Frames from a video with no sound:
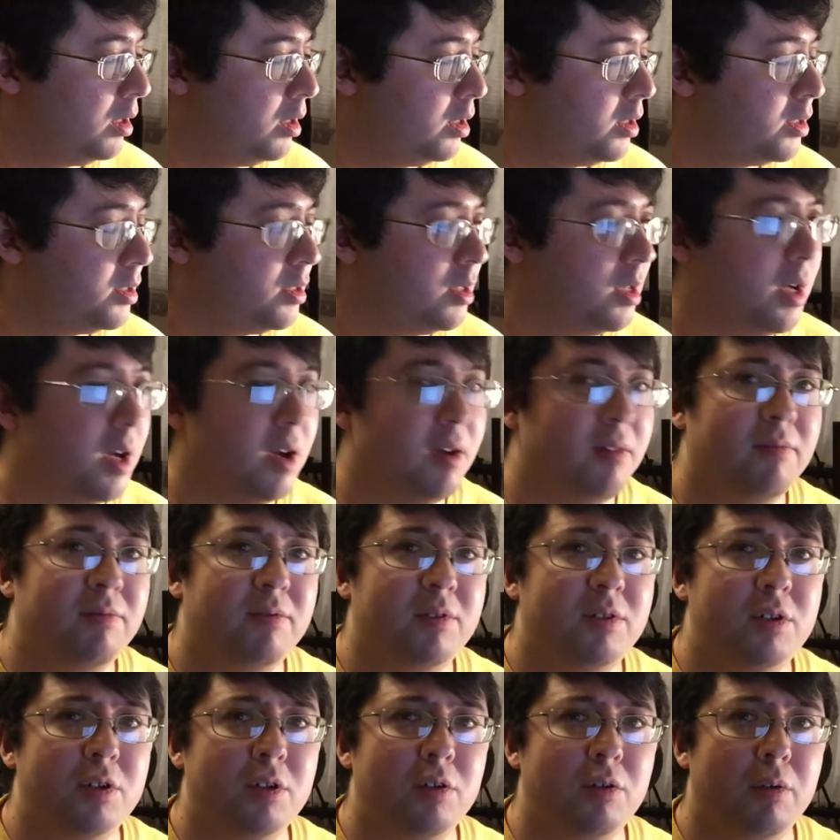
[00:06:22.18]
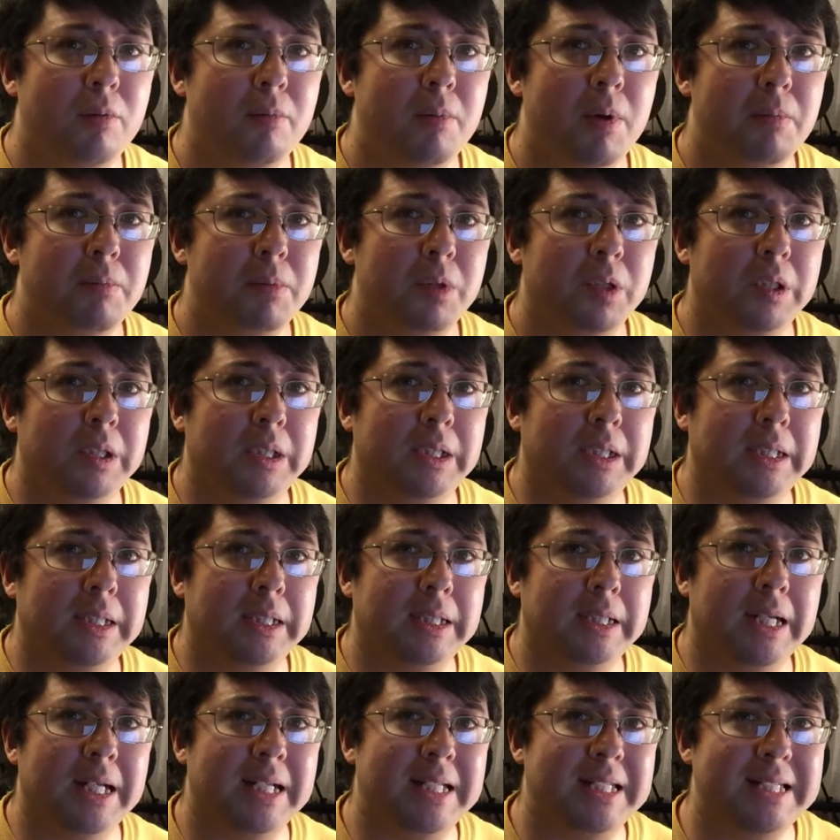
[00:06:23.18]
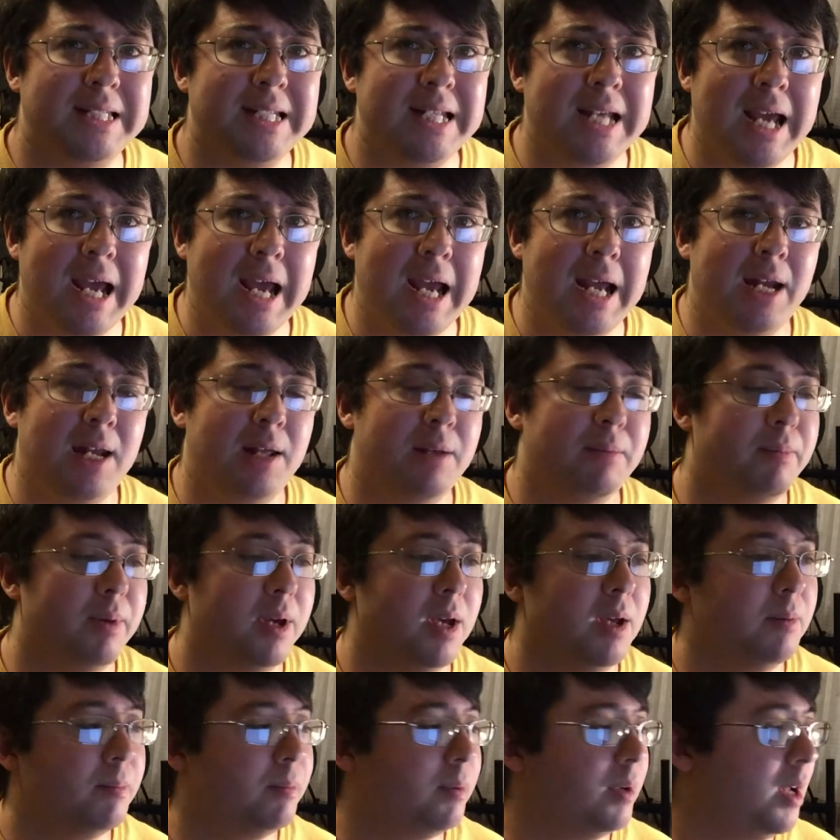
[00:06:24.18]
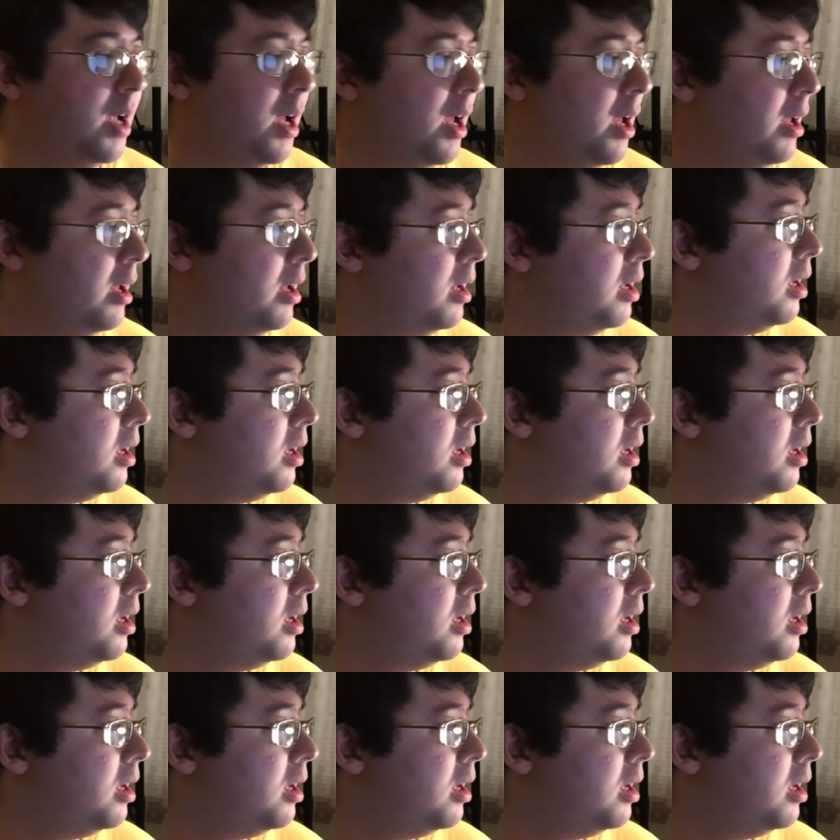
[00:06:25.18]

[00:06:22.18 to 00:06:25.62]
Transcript: So I do remember a tiny bit, but I